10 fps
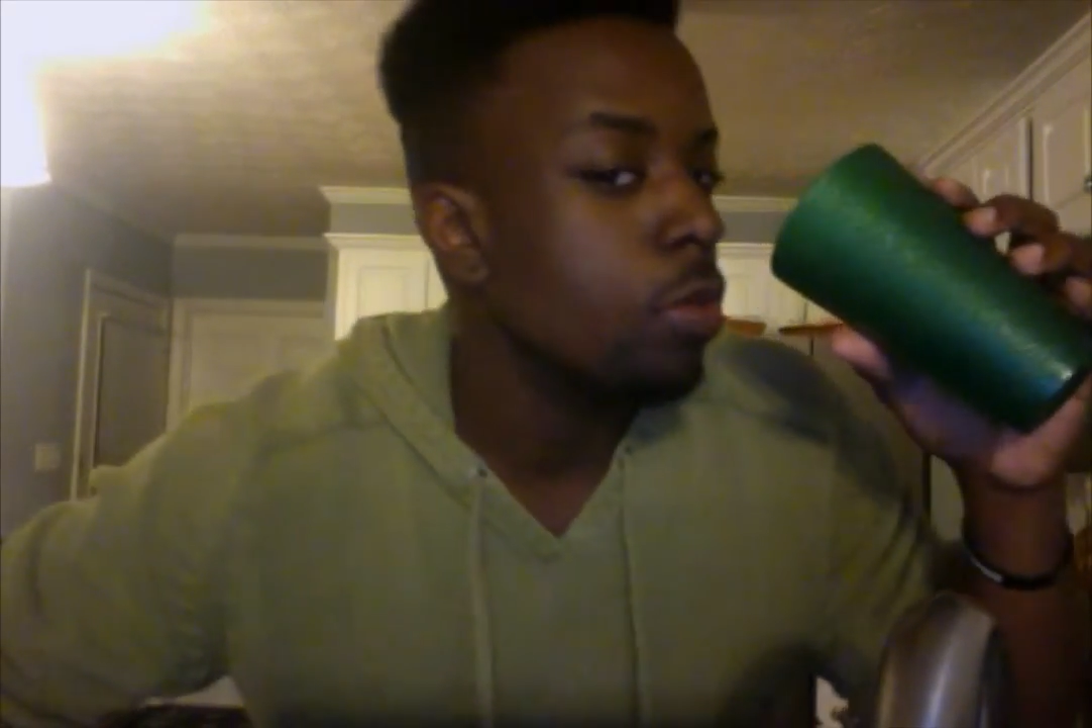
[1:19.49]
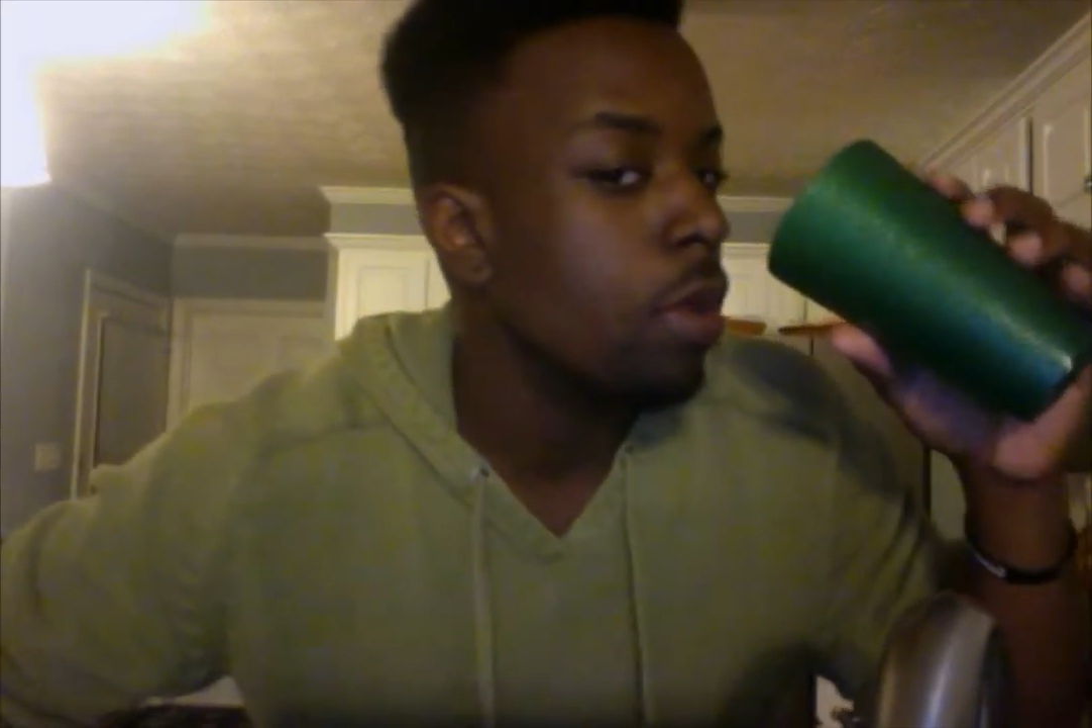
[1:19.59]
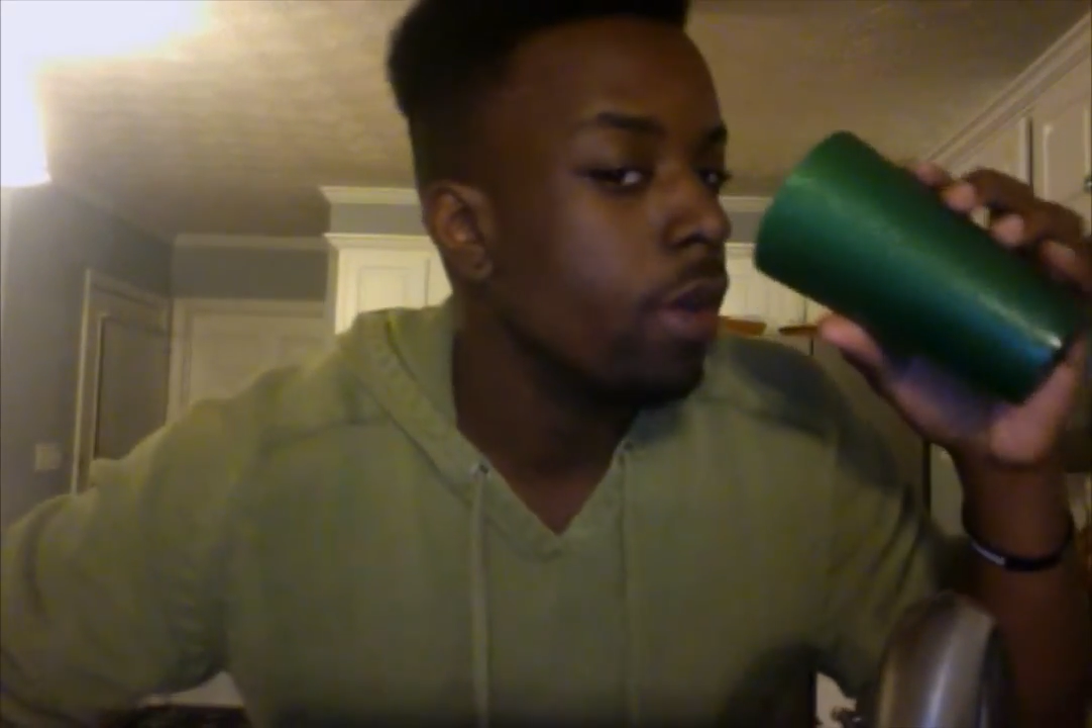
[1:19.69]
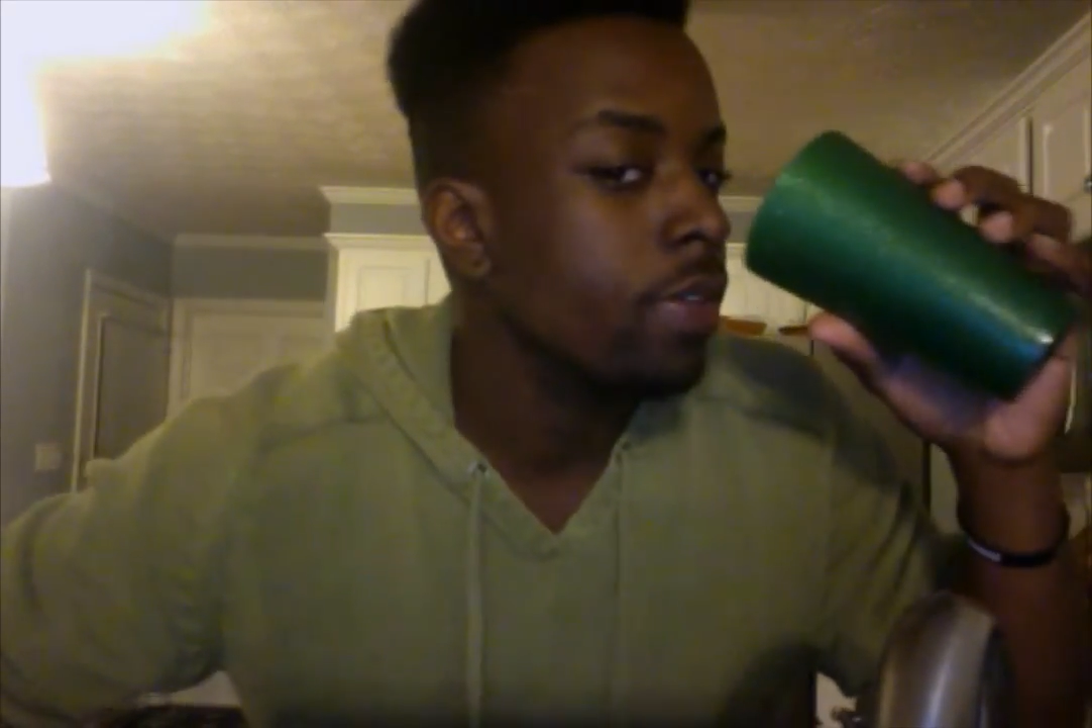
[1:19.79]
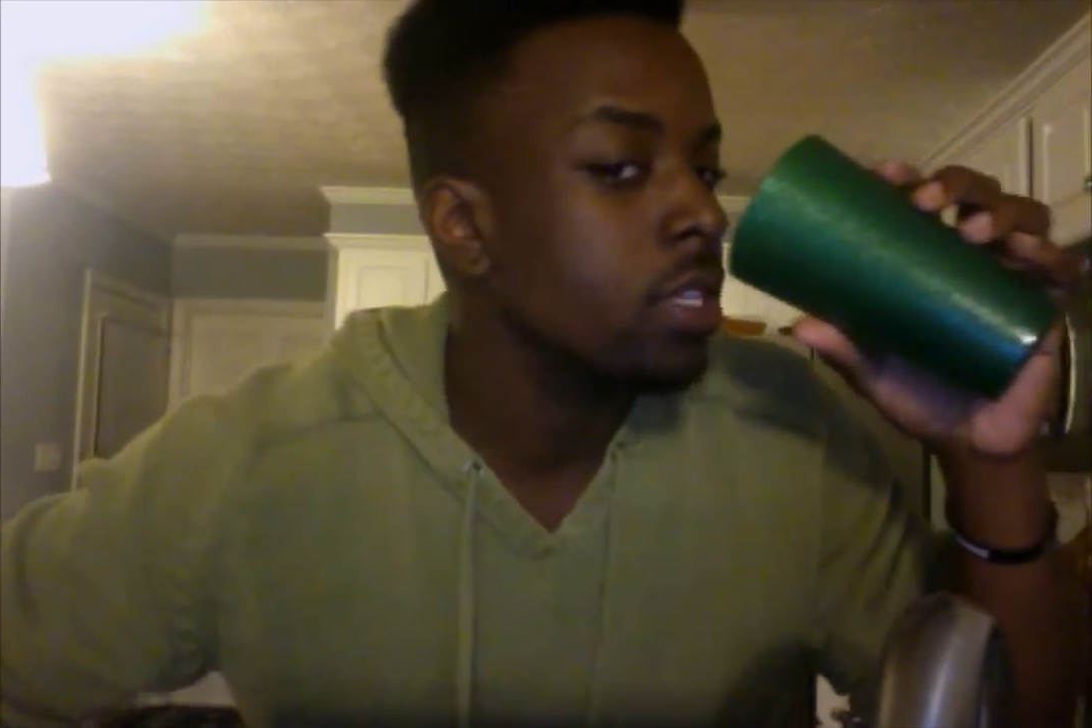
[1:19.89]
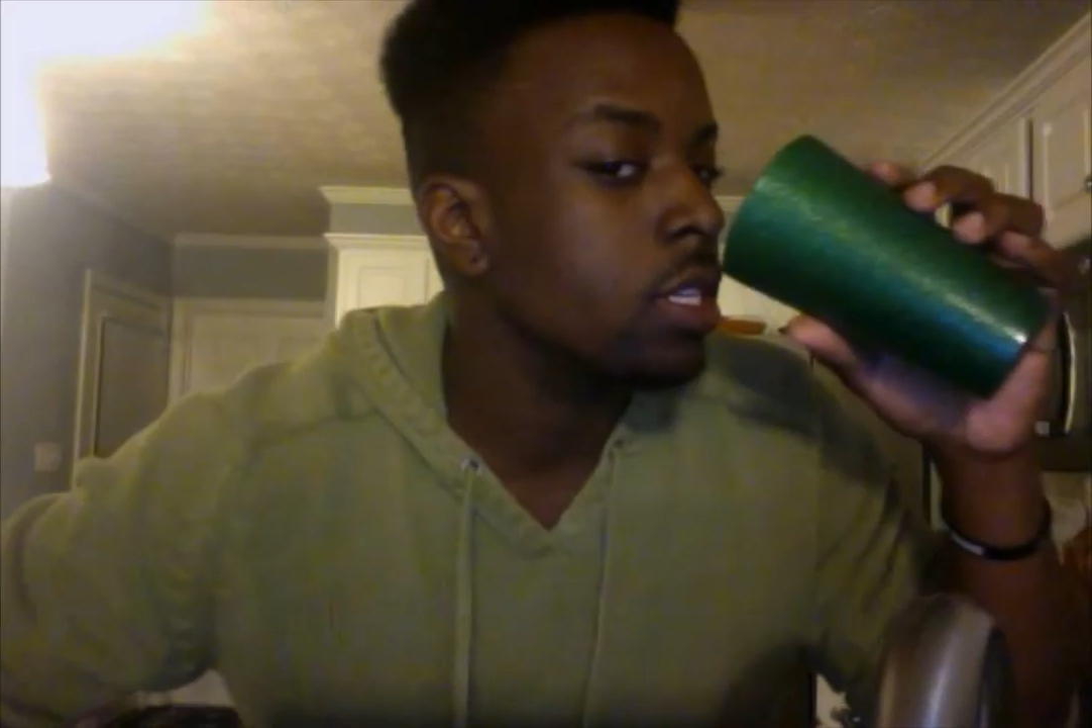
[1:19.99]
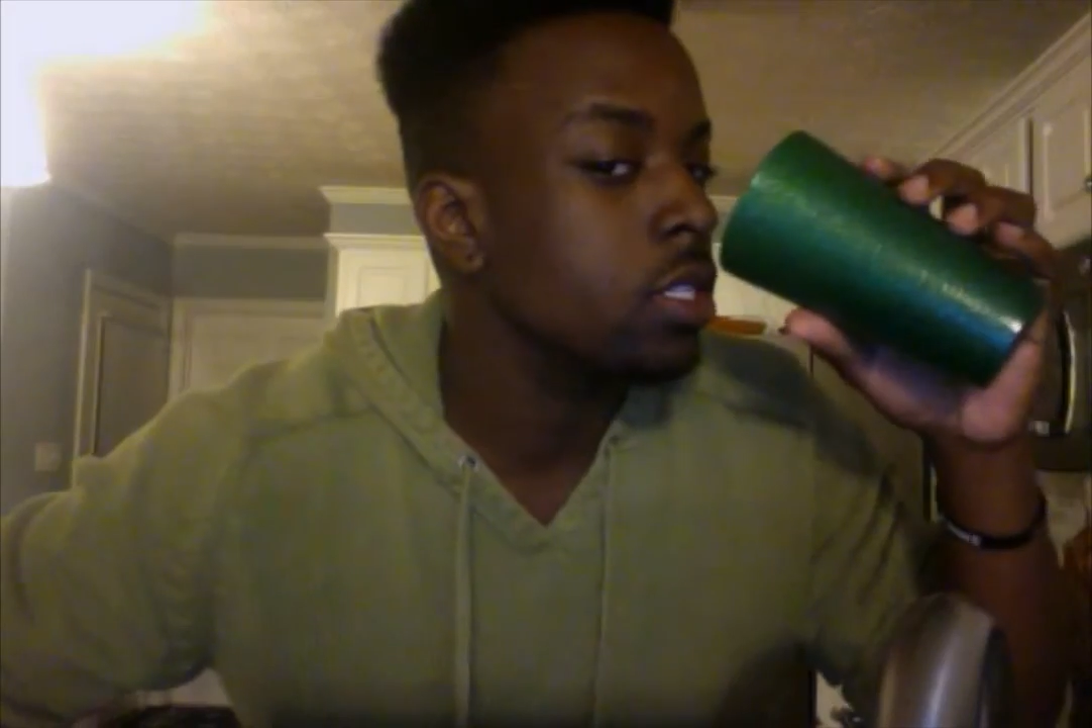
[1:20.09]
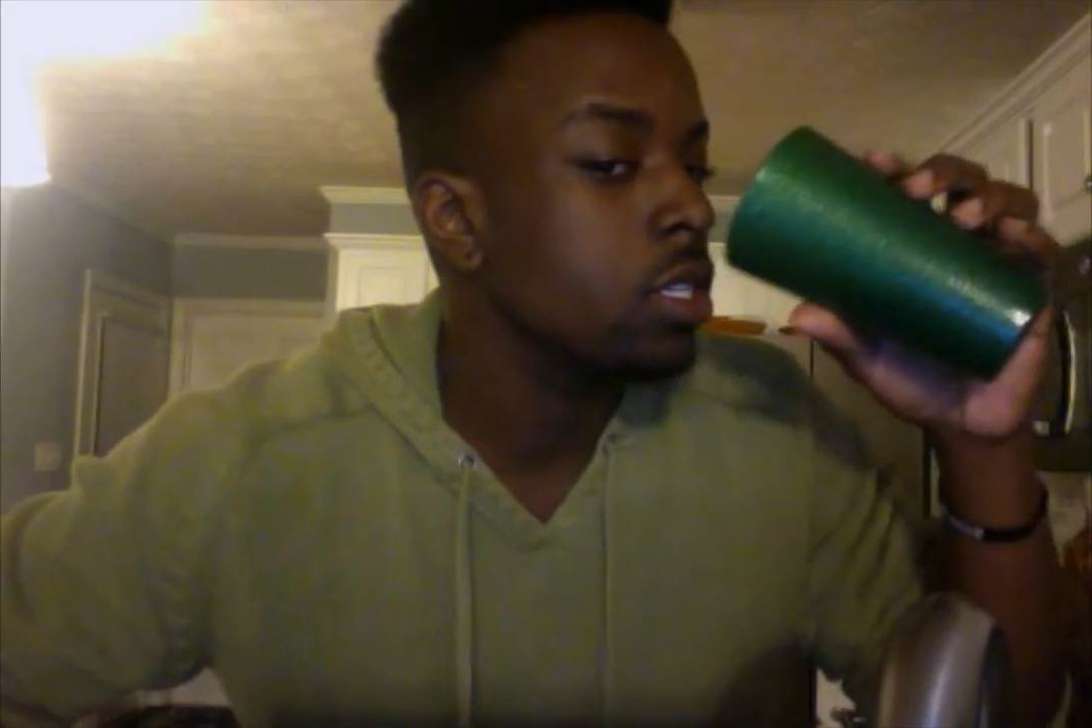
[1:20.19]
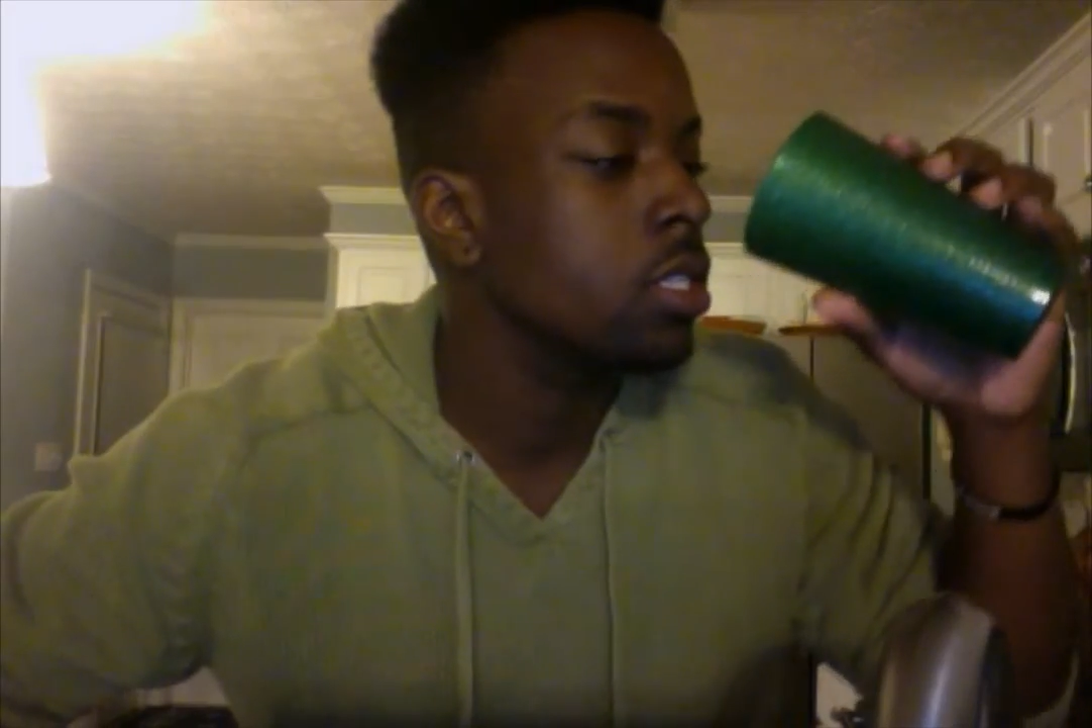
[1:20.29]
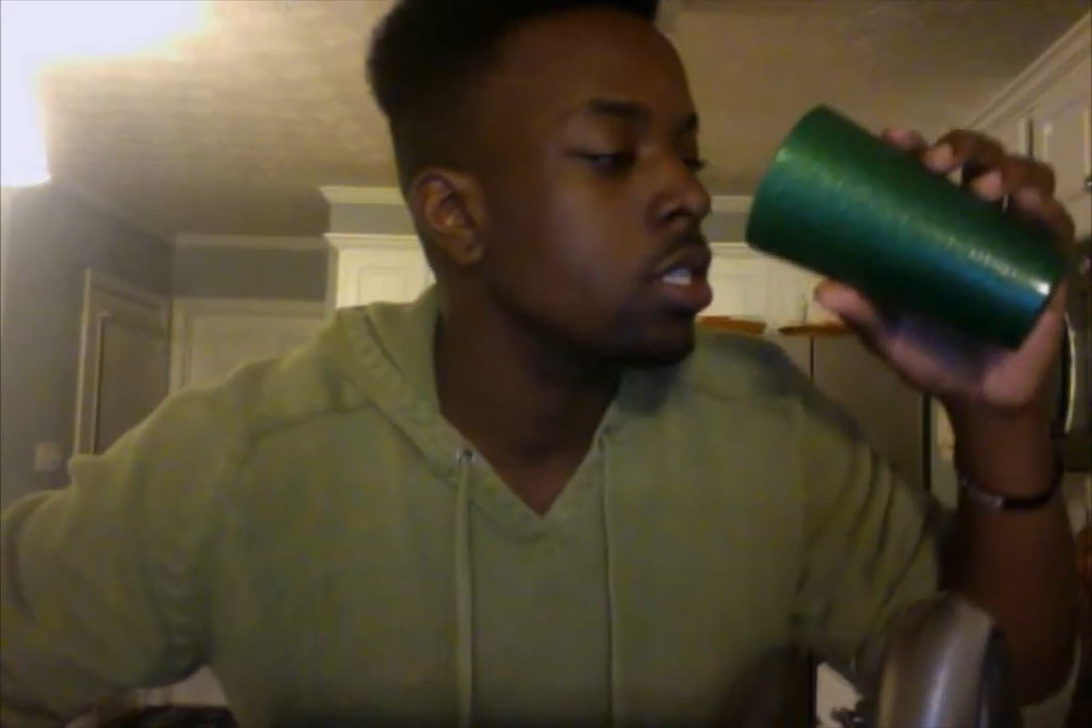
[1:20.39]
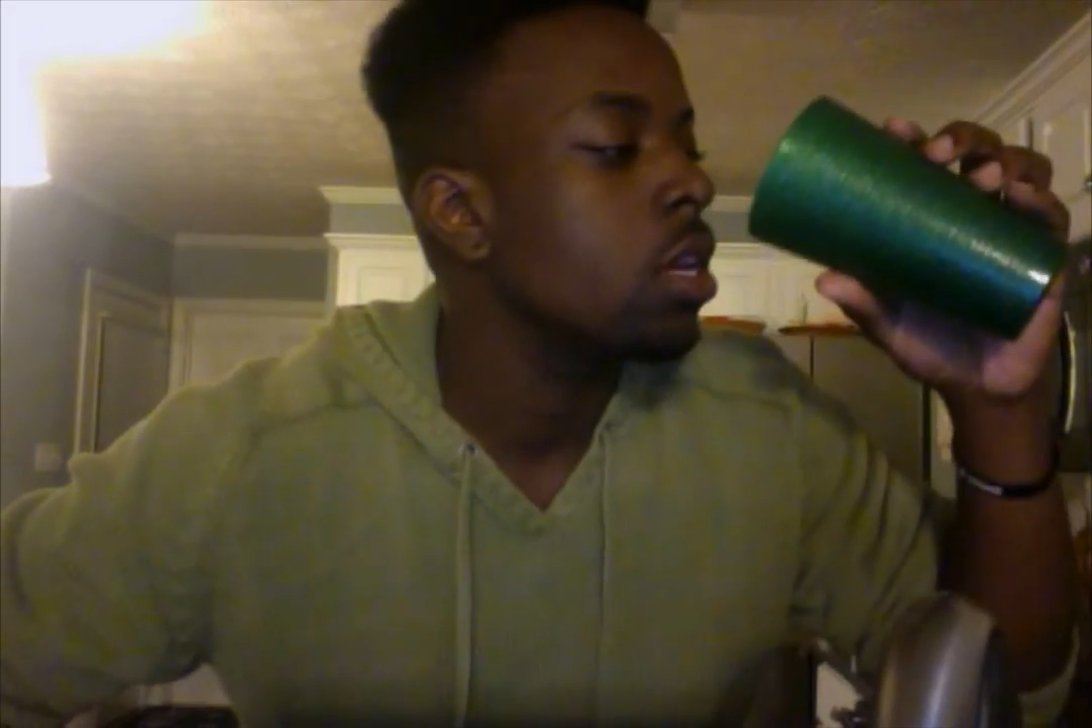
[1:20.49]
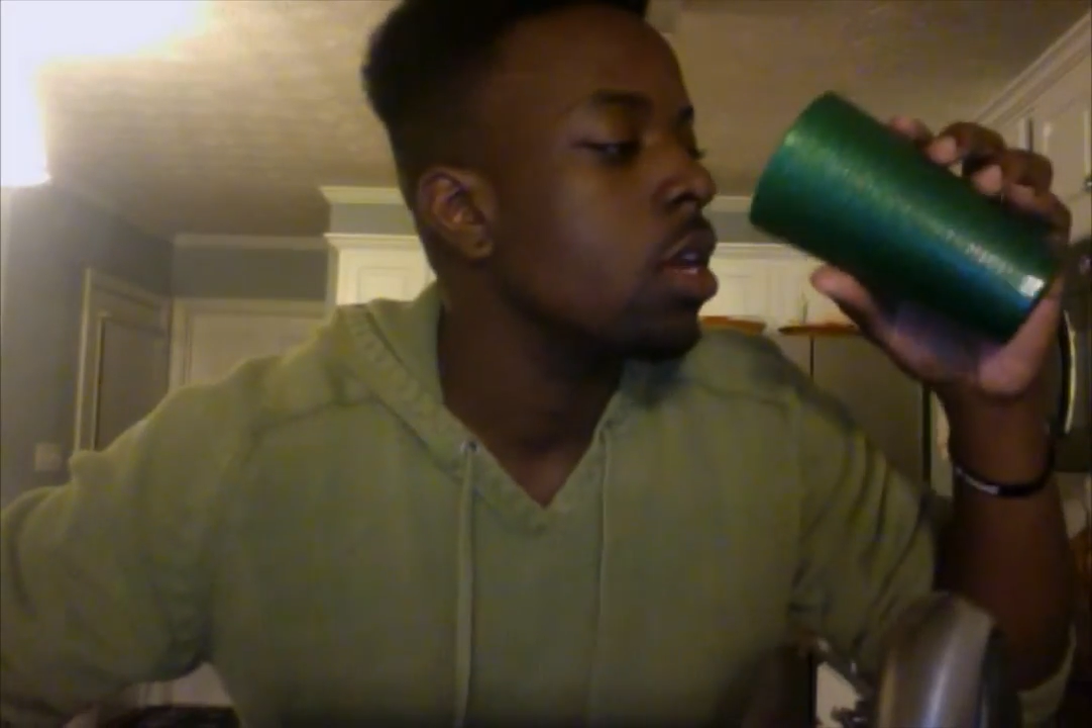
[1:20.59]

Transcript: mouth and then just.